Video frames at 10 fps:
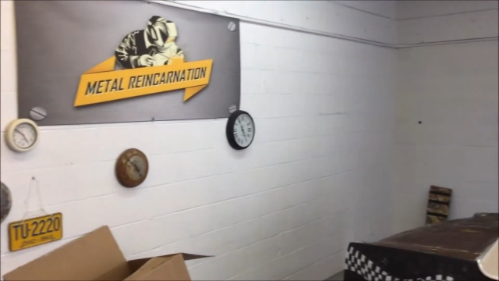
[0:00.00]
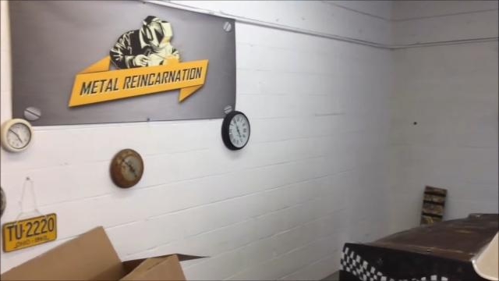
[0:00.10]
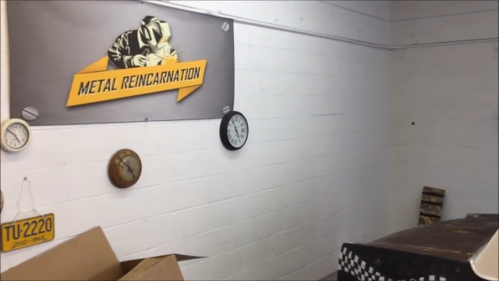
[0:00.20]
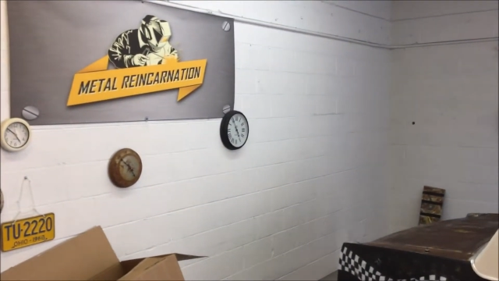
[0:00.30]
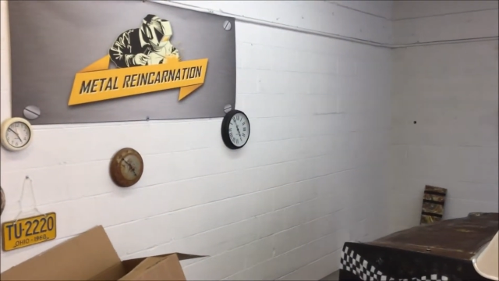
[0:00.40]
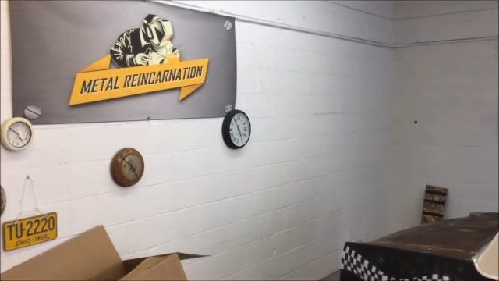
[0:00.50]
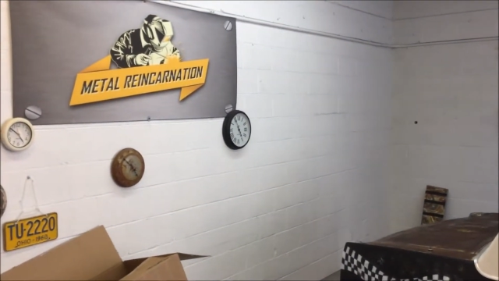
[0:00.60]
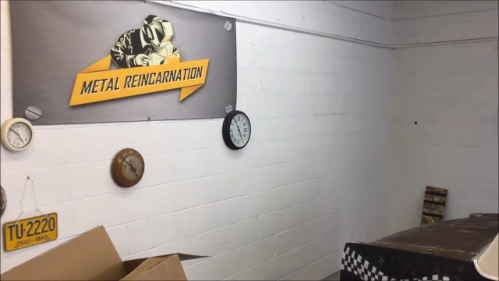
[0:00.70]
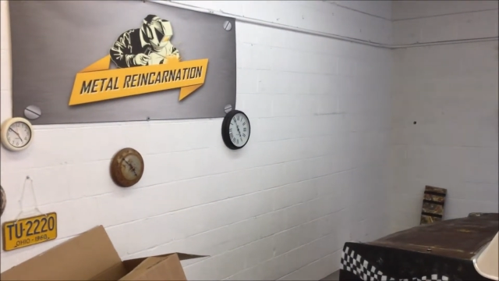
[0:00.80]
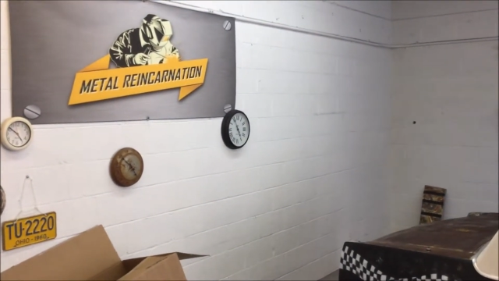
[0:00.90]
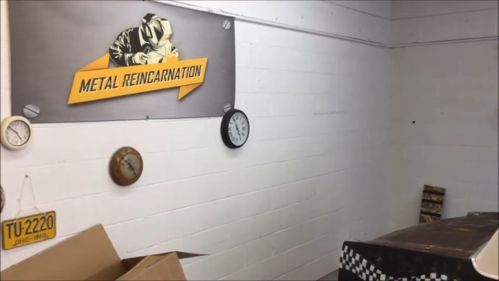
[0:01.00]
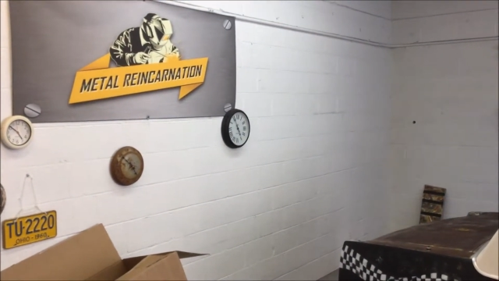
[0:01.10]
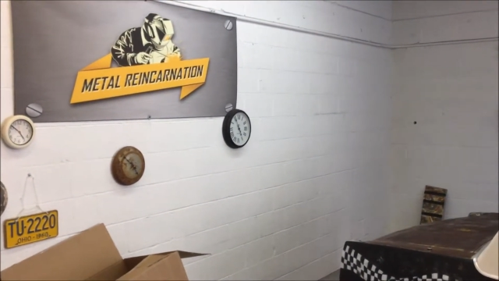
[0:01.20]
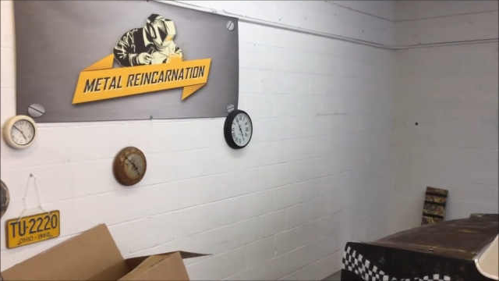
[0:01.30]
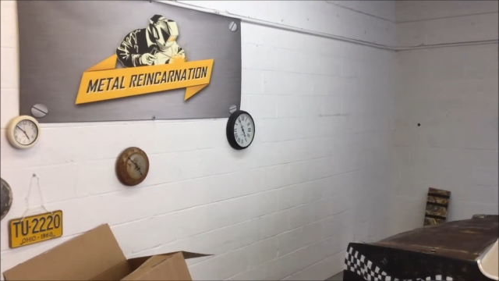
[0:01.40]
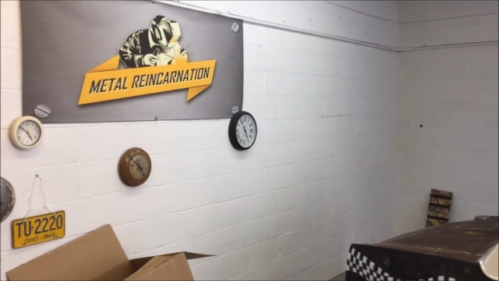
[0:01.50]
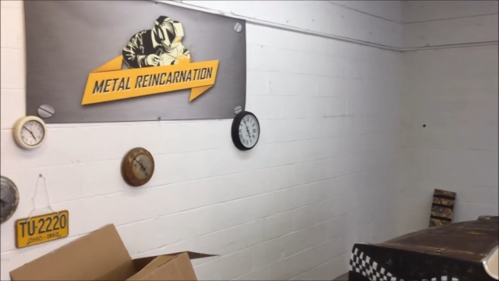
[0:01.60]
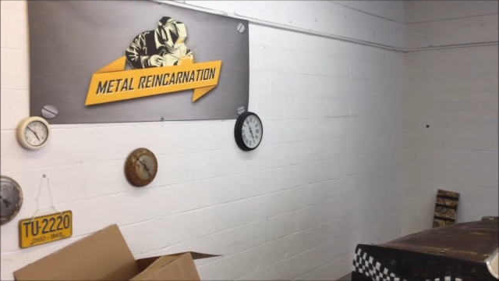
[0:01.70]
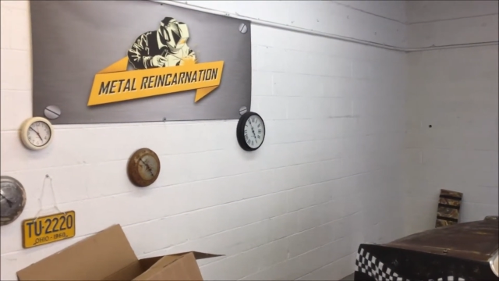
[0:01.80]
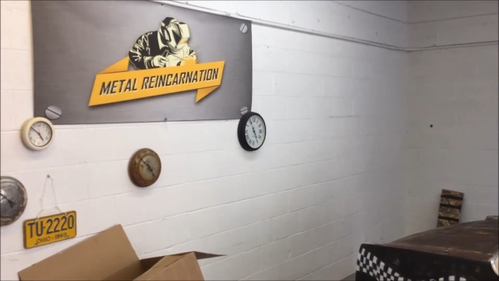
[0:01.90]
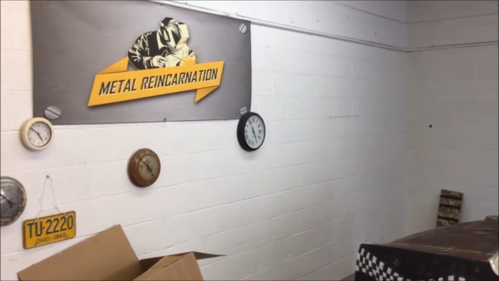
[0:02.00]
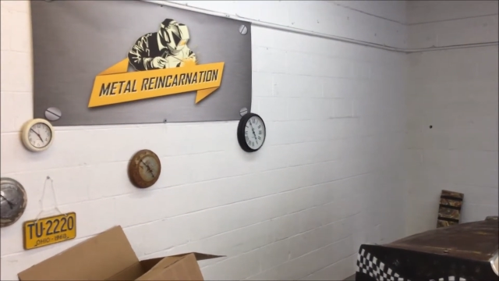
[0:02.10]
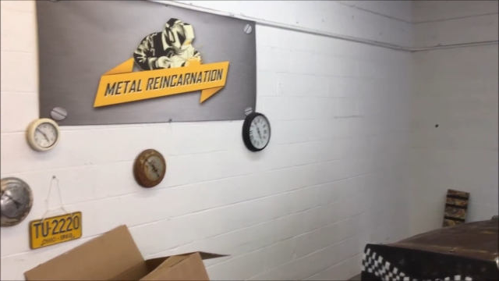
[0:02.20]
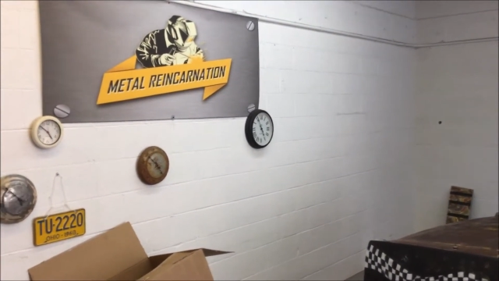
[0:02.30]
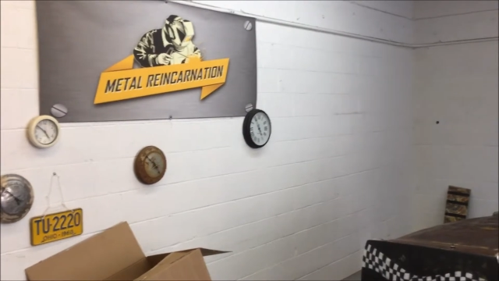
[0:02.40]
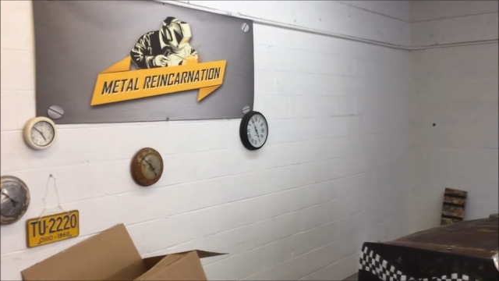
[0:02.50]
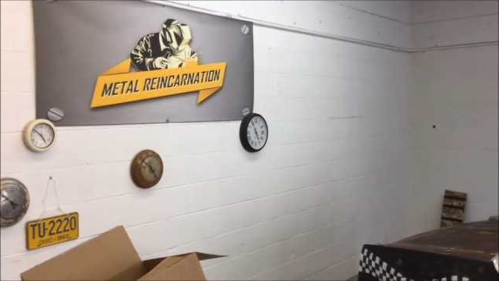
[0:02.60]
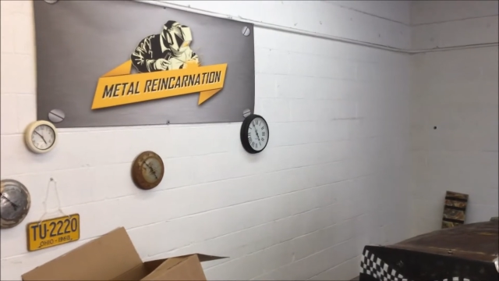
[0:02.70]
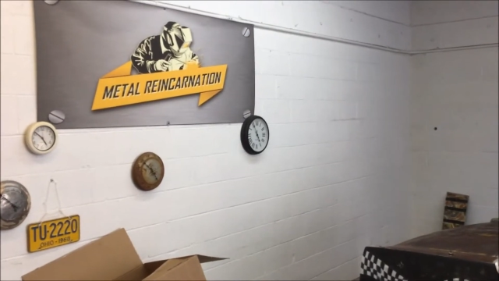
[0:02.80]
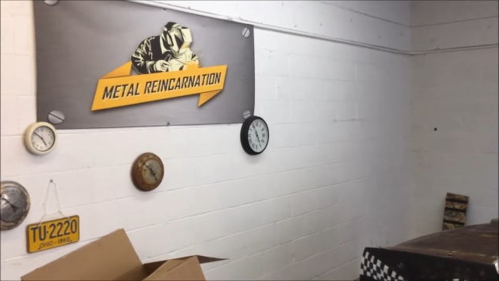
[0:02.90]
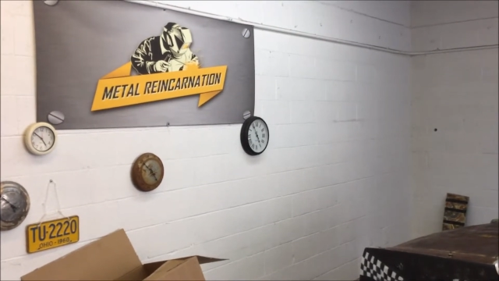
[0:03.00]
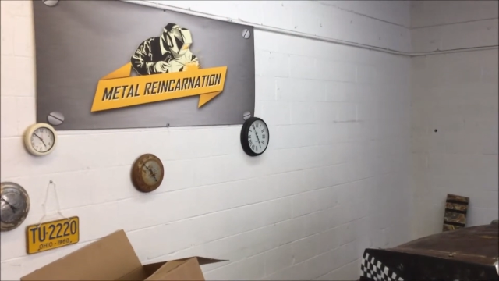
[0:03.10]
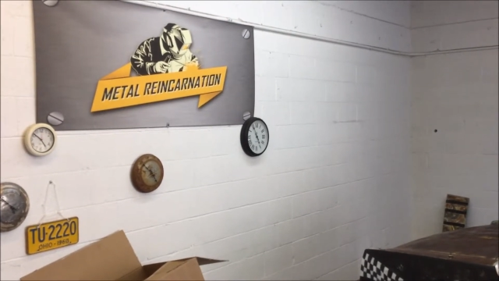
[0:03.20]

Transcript: Nobody's mouth can be seen.